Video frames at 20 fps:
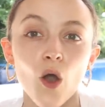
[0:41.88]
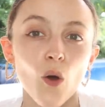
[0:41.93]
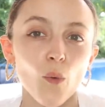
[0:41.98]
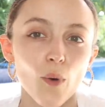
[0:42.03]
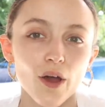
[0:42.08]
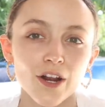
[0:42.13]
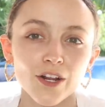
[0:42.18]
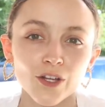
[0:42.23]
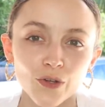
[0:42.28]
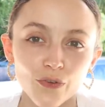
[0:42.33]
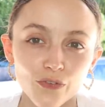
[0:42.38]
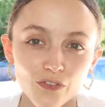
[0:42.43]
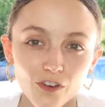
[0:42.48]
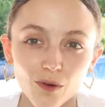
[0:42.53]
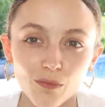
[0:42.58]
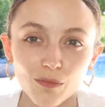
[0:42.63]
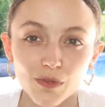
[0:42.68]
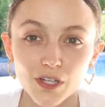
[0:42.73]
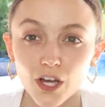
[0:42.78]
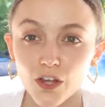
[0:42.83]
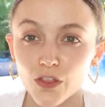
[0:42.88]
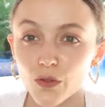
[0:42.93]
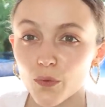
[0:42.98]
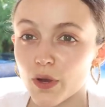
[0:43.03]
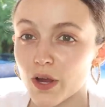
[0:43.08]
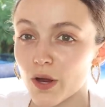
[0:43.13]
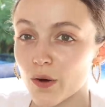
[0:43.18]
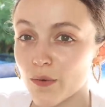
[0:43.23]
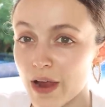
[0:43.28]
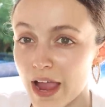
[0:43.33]
why don't you film the other
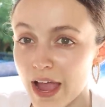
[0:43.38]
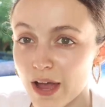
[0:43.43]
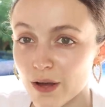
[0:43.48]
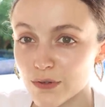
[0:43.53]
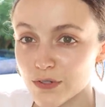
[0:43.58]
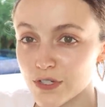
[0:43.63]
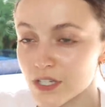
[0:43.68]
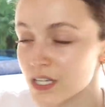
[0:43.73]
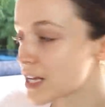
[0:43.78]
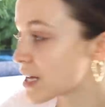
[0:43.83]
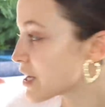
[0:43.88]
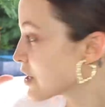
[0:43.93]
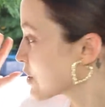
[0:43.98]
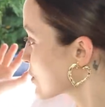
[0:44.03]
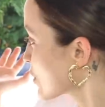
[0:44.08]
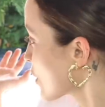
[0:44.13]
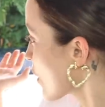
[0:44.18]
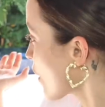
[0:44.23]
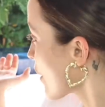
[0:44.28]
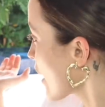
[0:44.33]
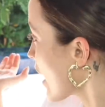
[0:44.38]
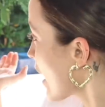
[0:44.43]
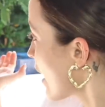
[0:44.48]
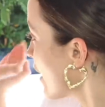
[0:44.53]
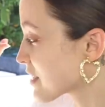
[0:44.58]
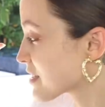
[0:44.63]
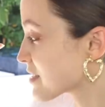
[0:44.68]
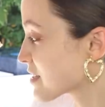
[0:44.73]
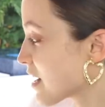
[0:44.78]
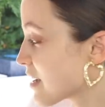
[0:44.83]
way around? So
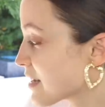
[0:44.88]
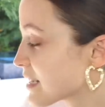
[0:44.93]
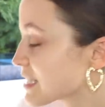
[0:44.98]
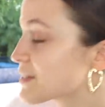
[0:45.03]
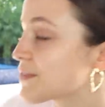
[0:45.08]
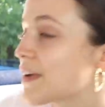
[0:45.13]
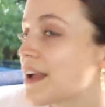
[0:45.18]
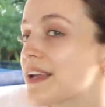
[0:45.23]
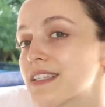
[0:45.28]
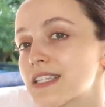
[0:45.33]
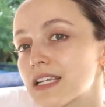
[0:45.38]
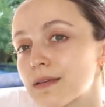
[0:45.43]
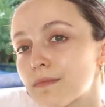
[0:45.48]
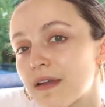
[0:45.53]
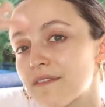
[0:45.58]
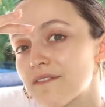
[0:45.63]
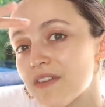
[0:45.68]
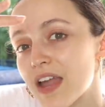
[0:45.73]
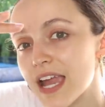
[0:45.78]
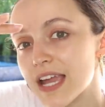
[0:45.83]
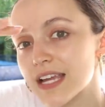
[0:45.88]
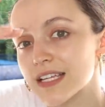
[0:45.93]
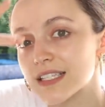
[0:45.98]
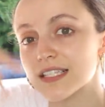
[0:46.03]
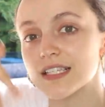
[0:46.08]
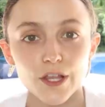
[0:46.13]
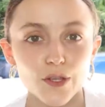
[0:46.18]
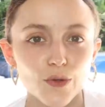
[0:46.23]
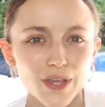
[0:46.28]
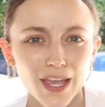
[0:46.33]
that the sun is facing my
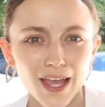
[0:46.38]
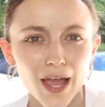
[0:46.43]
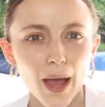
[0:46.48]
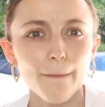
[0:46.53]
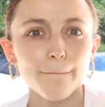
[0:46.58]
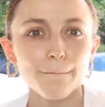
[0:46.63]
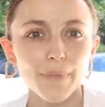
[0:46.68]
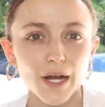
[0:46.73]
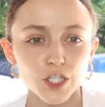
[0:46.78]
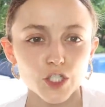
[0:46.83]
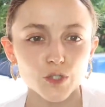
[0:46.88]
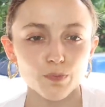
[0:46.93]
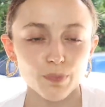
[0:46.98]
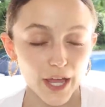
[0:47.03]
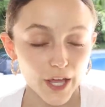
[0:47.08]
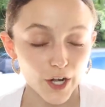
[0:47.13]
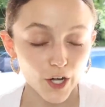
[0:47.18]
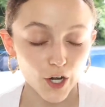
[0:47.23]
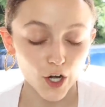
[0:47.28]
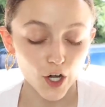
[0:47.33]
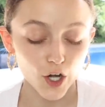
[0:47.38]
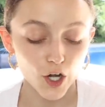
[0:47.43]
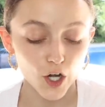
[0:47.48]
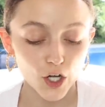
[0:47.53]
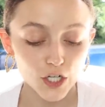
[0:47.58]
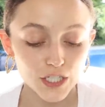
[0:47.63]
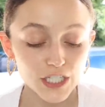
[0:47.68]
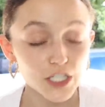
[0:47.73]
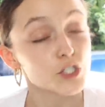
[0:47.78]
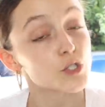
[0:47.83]
face and you get a much
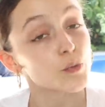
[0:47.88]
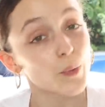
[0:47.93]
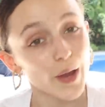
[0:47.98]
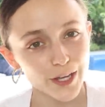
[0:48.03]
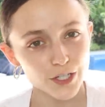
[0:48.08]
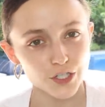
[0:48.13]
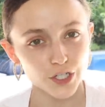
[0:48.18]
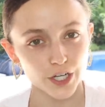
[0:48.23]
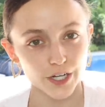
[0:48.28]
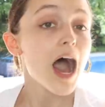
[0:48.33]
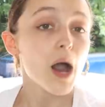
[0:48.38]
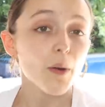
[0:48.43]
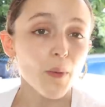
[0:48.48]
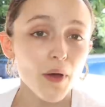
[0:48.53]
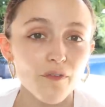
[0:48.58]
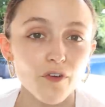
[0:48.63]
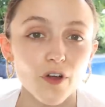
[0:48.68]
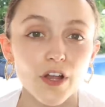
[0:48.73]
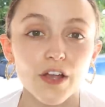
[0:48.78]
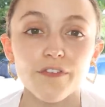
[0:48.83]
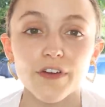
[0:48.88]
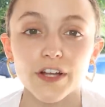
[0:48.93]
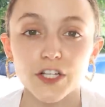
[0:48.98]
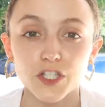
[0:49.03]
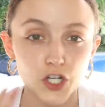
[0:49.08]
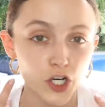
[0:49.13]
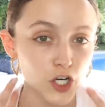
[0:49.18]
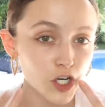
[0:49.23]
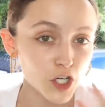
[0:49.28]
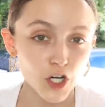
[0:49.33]
better situation. However, if I
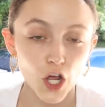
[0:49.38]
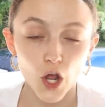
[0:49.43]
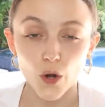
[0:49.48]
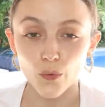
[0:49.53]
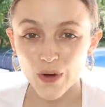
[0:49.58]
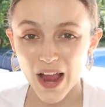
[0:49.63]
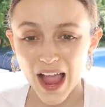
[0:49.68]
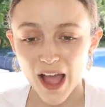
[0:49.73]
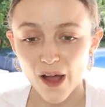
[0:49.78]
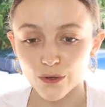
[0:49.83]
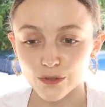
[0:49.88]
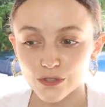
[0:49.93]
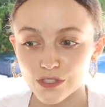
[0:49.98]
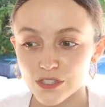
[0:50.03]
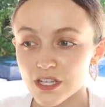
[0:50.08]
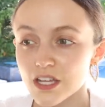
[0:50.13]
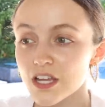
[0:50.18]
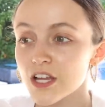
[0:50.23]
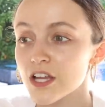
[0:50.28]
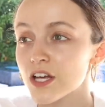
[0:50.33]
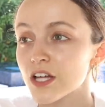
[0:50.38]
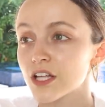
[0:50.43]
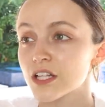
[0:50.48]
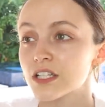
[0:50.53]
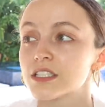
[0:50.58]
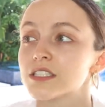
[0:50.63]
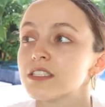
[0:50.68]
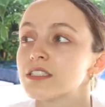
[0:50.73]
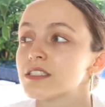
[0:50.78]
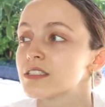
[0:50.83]
turn around,
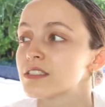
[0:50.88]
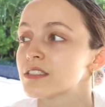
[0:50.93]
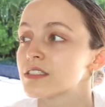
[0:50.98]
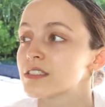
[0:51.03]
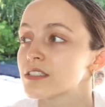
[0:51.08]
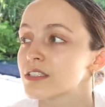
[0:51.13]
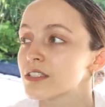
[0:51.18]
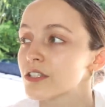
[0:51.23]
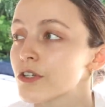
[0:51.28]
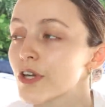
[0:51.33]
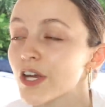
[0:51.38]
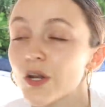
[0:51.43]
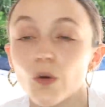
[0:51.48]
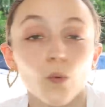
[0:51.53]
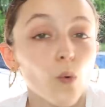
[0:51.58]
you get a